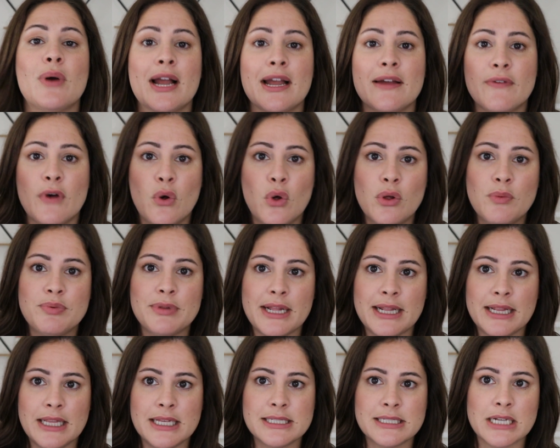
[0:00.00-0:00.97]
I have a whole
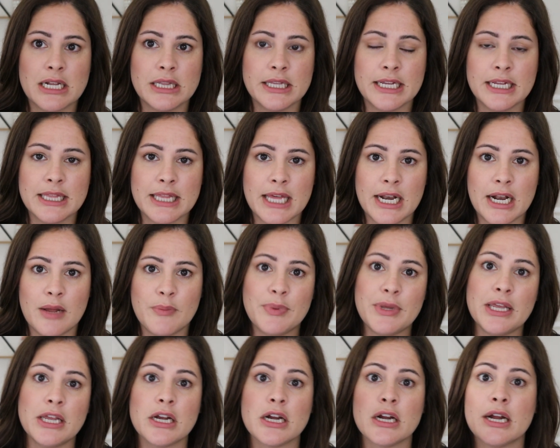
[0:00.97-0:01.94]
playlist. I'll link that up
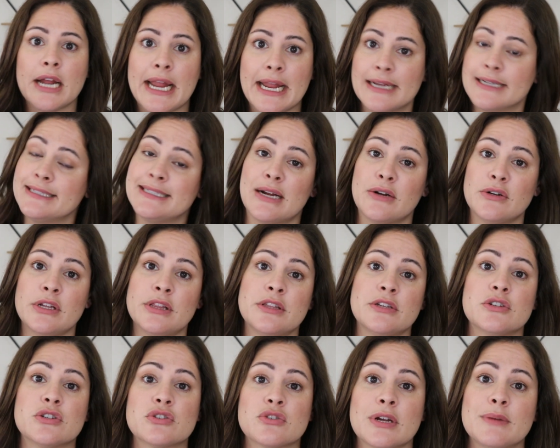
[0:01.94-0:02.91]
here and down in
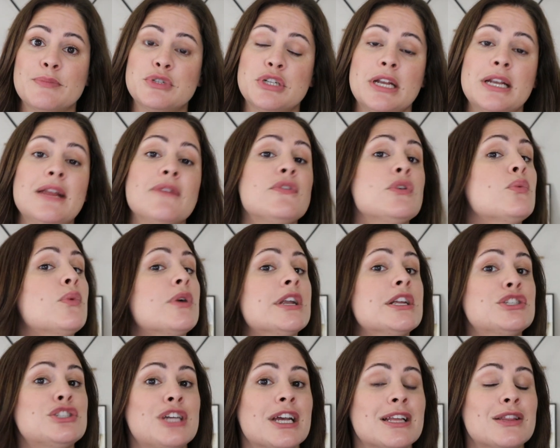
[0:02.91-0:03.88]
the description if you
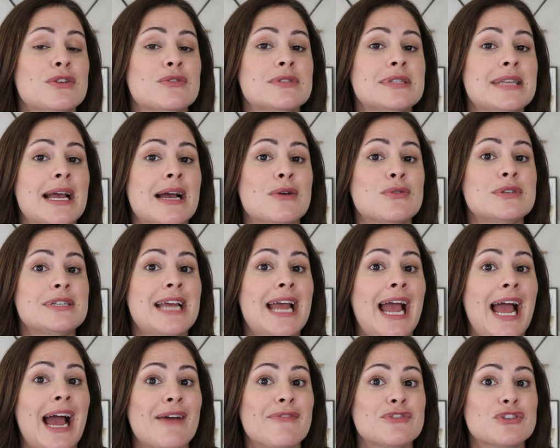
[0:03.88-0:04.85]
wanna check those out
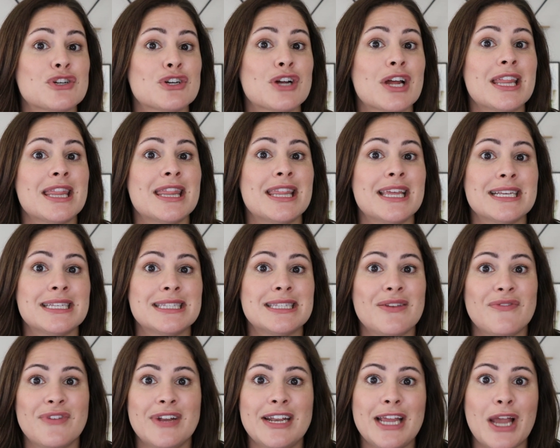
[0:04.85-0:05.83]
after
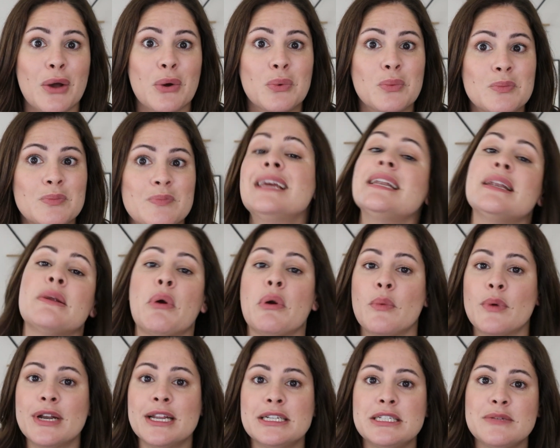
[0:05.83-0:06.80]
this video. Now
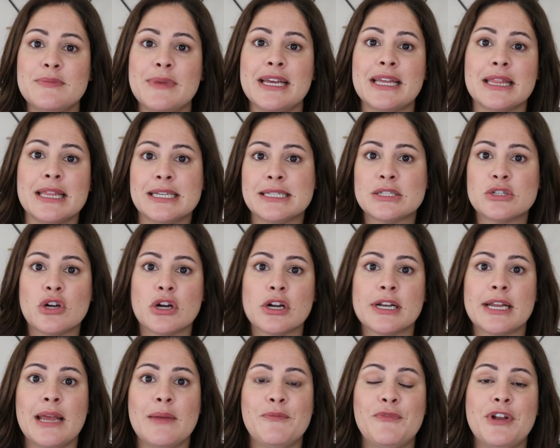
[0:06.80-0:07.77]
I wanted to make this
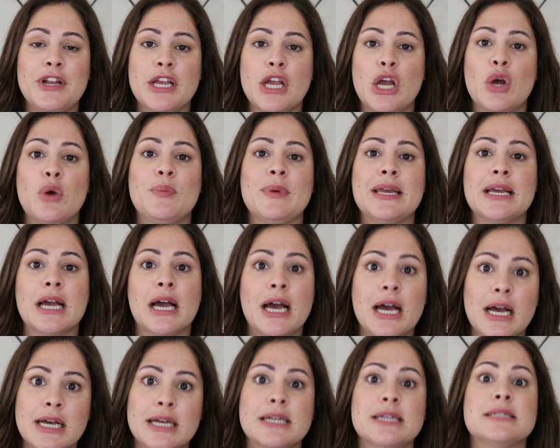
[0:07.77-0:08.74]
card game video
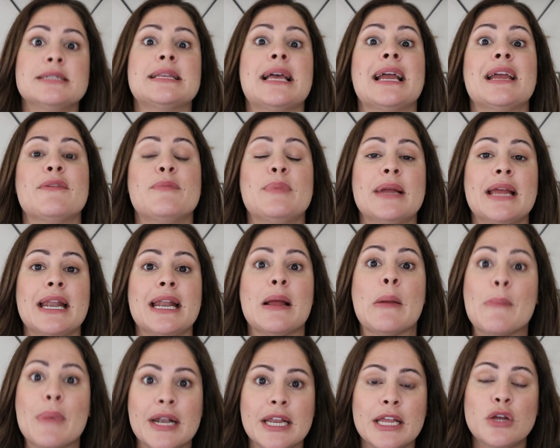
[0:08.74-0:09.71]
because I have been
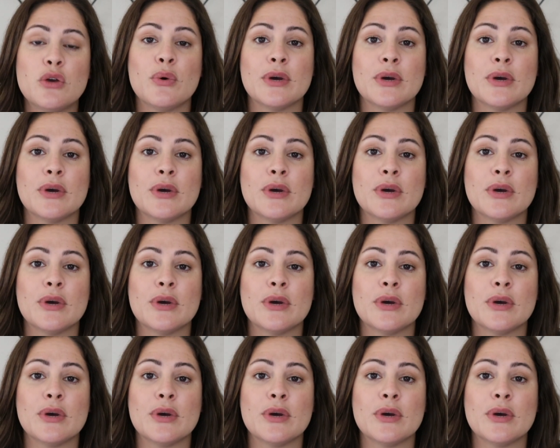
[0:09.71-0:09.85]
getting many